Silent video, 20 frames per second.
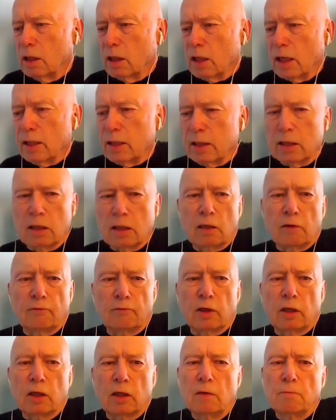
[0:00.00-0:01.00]
idea of
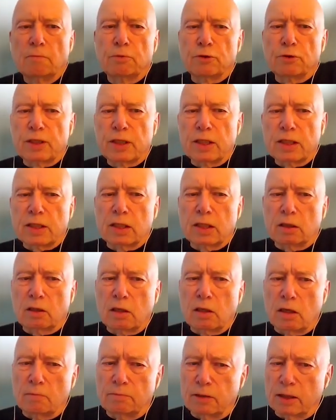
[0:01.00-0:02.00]
a persistent
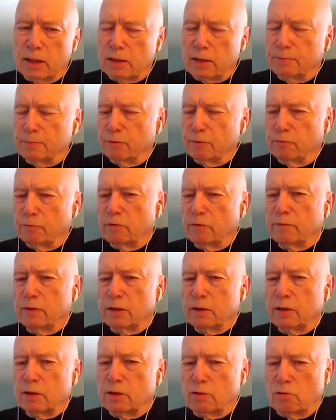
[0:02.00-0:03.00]
complex
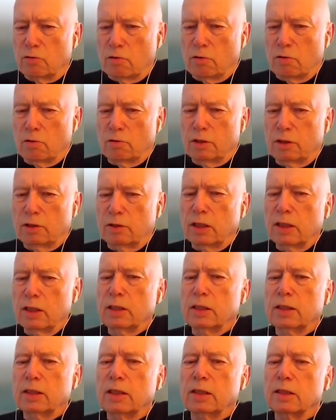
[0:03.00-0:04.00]
bereavement disorder. So they
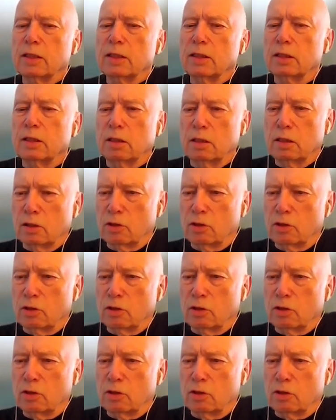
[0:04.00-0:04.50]
say this is a